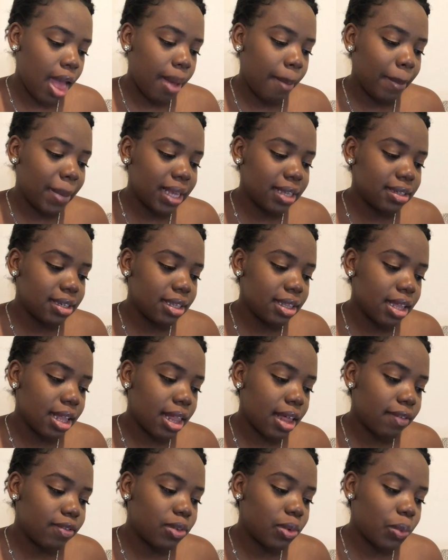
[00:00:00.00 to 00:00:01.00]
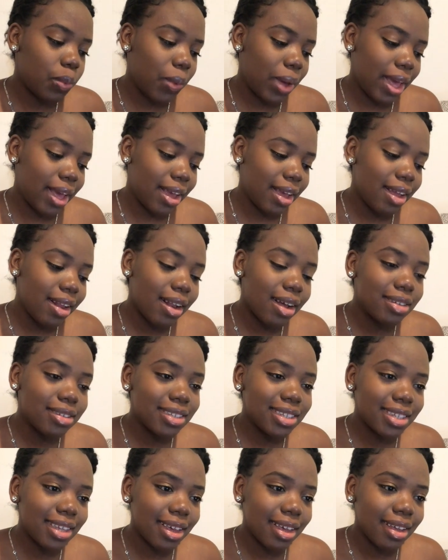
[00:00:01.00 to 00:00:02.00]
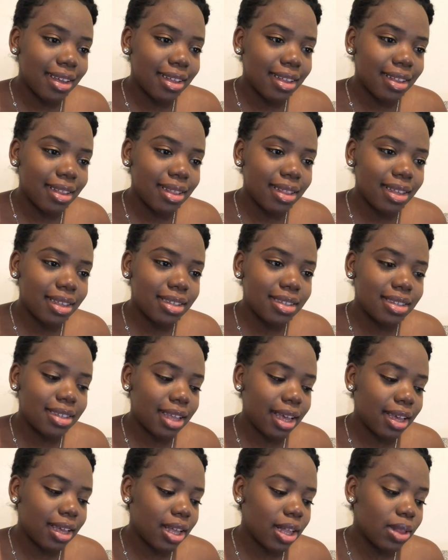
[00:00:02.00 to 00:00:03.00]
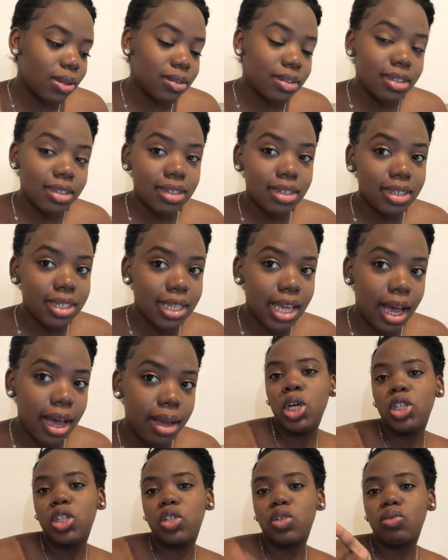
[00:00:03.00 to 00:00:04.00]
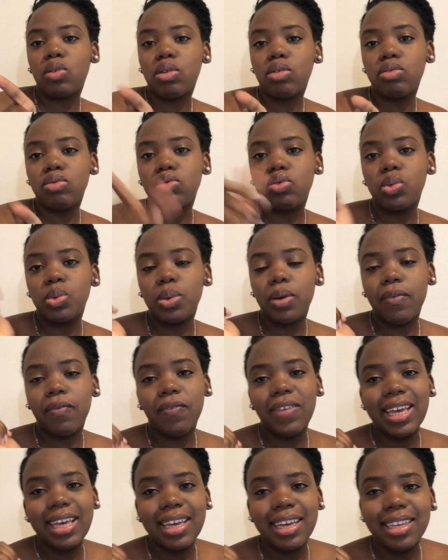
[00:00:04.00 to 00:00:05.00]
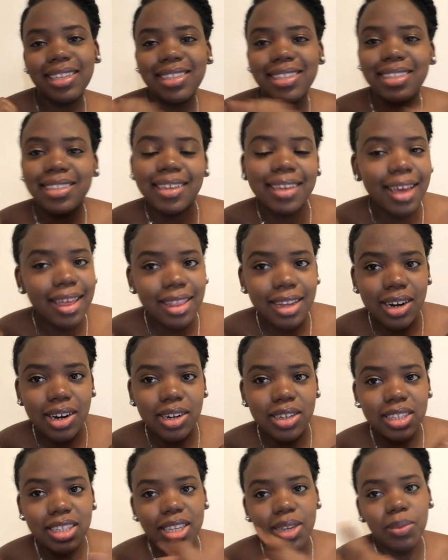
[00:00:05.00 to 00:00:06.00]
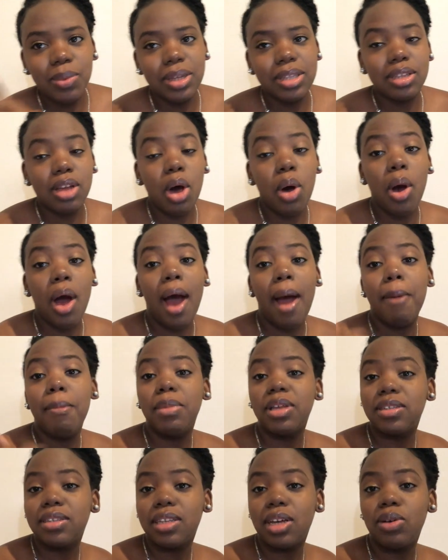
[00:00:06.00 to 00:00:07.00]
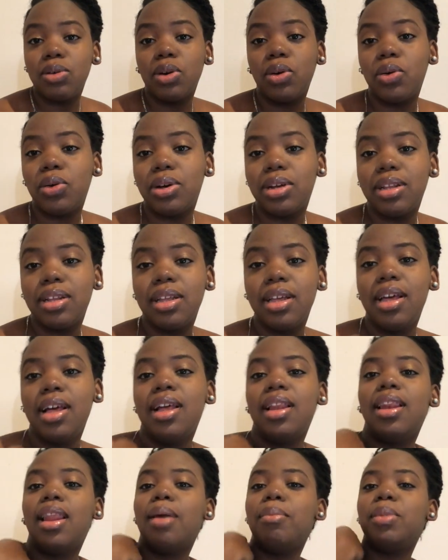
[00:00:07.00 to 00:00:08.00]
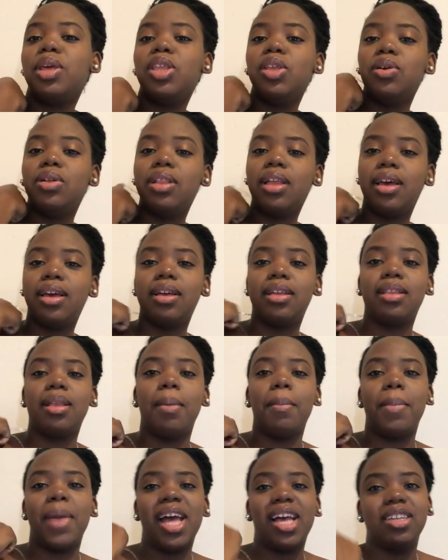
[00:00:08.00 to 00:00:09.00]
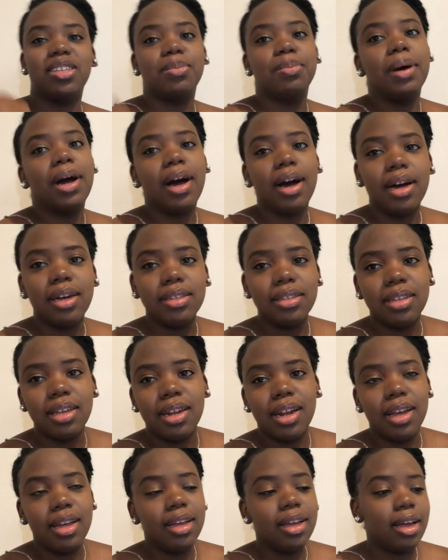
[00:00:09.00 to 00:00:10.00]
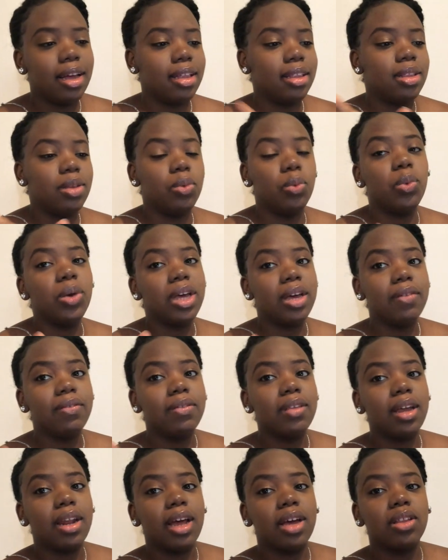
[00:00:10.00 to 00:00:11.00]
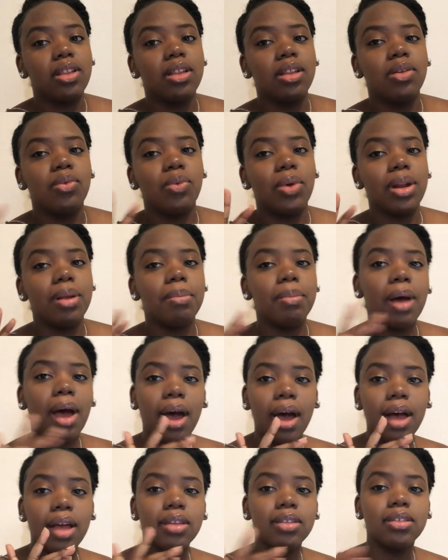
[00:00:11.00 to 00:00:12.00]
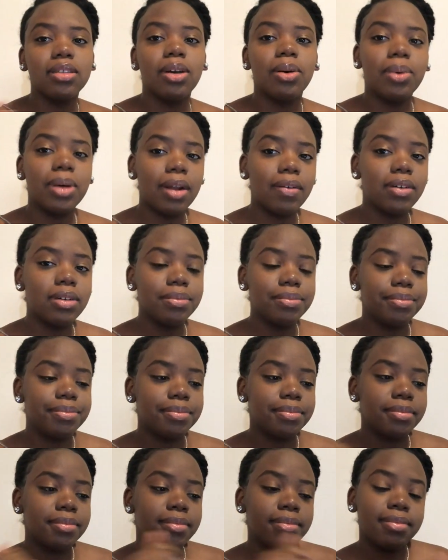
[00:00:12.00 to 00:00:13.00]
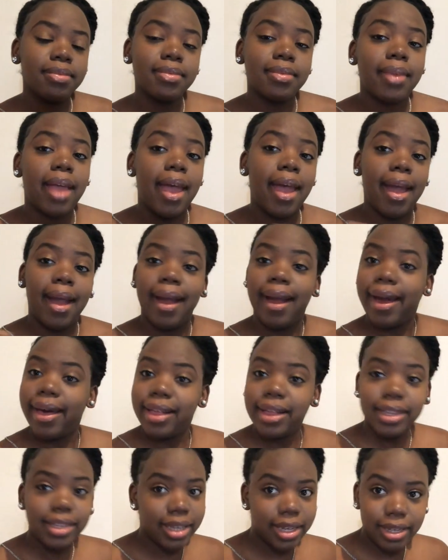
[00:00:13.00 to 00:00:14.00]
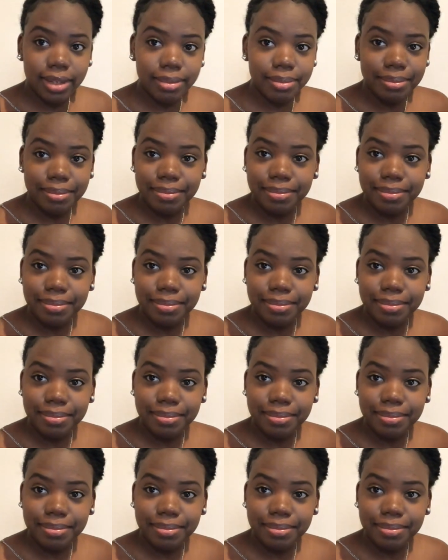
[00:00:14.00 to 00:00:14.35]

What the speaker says: basically I'll have to wait until it's like closer to the time. Scroll through the feeds together, see what I missed out on. Let me know like the best parts that I, the wave that actually already passed or whatever. Yeah,